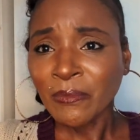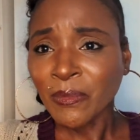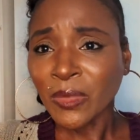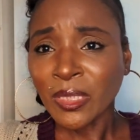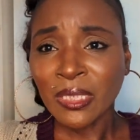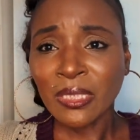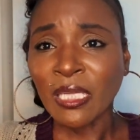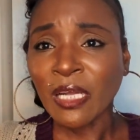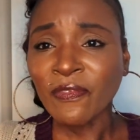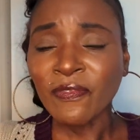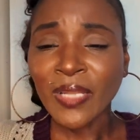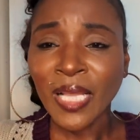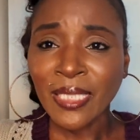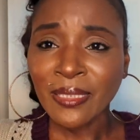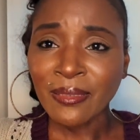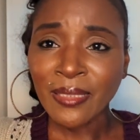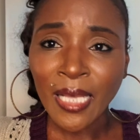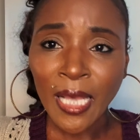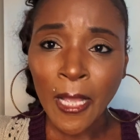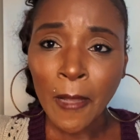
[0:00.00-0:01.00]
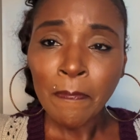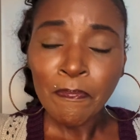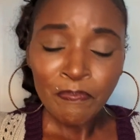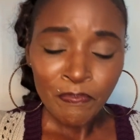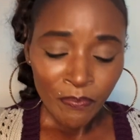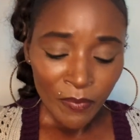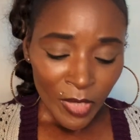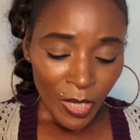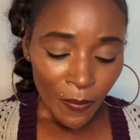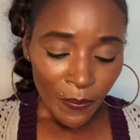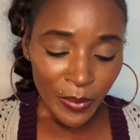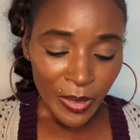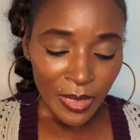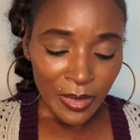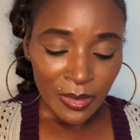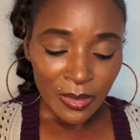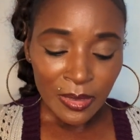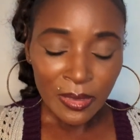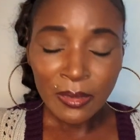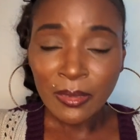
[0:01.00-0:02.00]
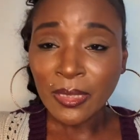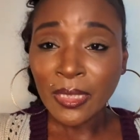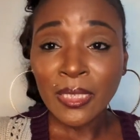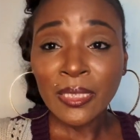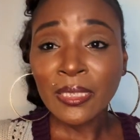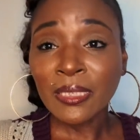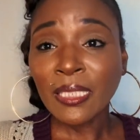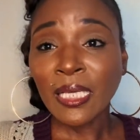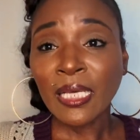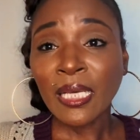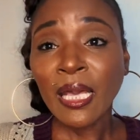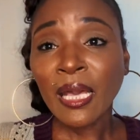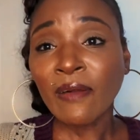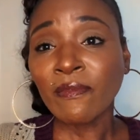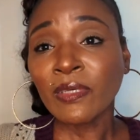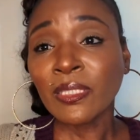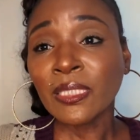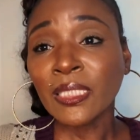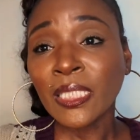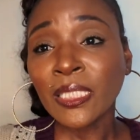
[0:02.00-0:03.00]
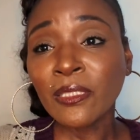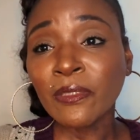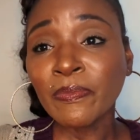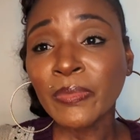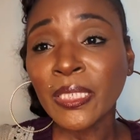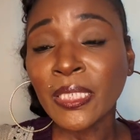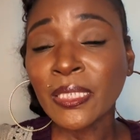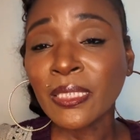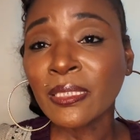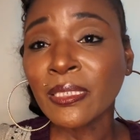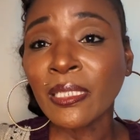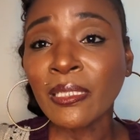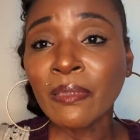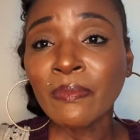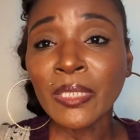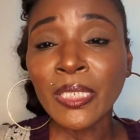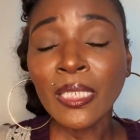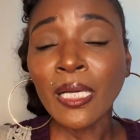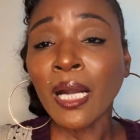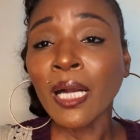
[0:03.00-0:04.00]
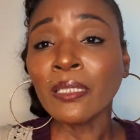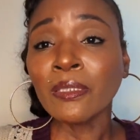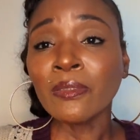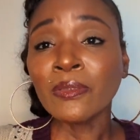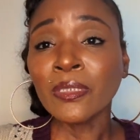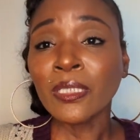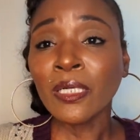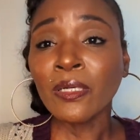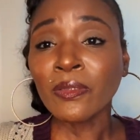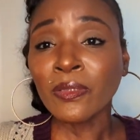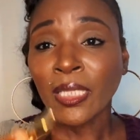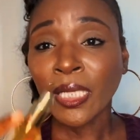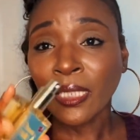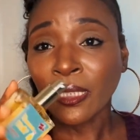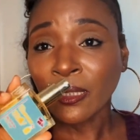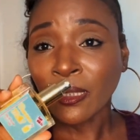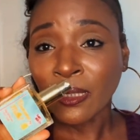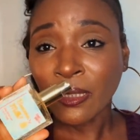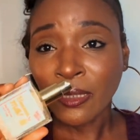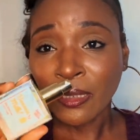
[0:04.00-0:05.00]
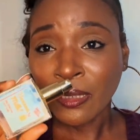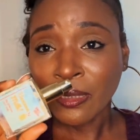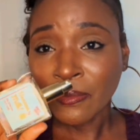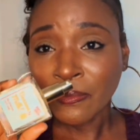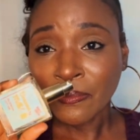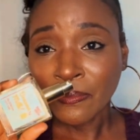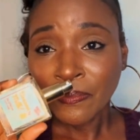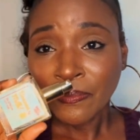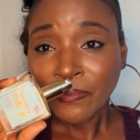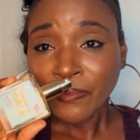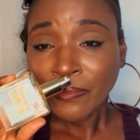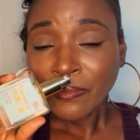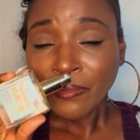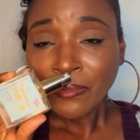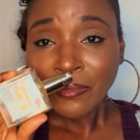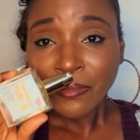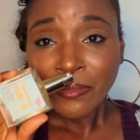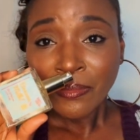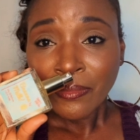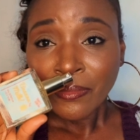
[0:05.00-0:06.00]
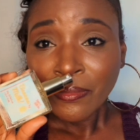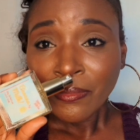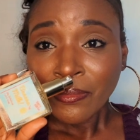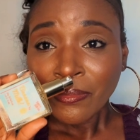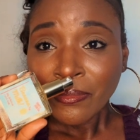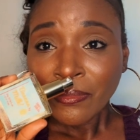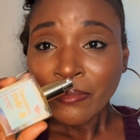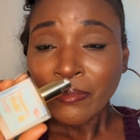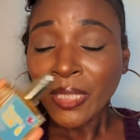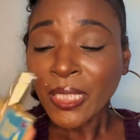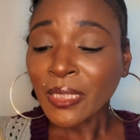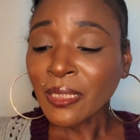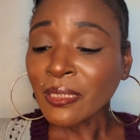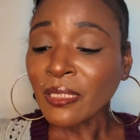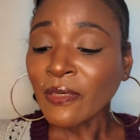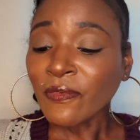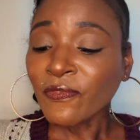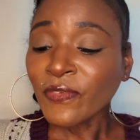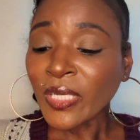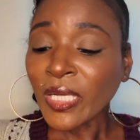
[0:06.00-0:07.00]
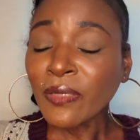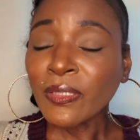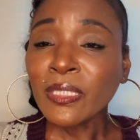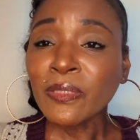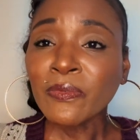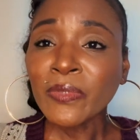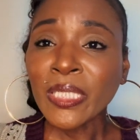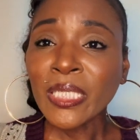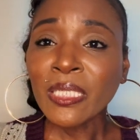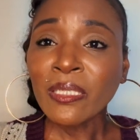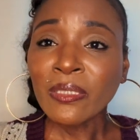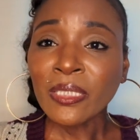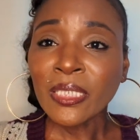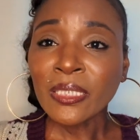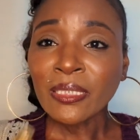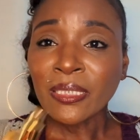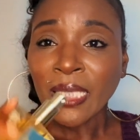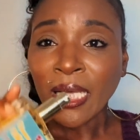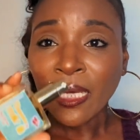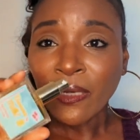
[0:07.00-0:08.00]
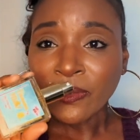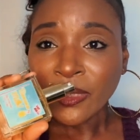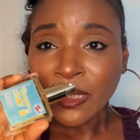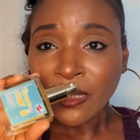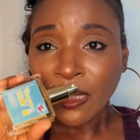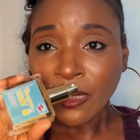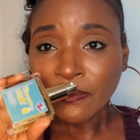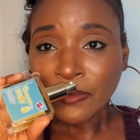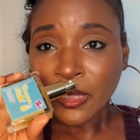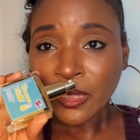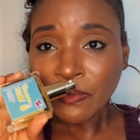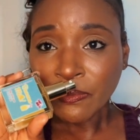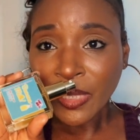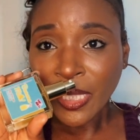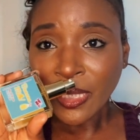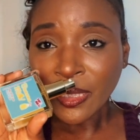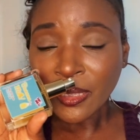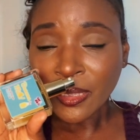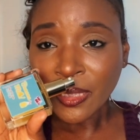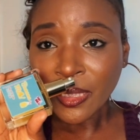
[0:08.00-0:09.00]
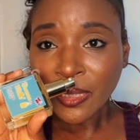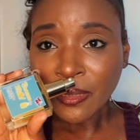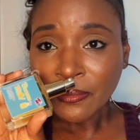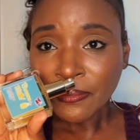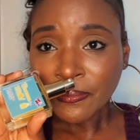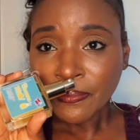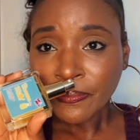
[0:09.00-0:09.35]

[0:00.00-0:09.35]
stuff like that. But this say I have a little bit of cinnamon. I don't know. They um mixed it very well because now that I'm smelling it,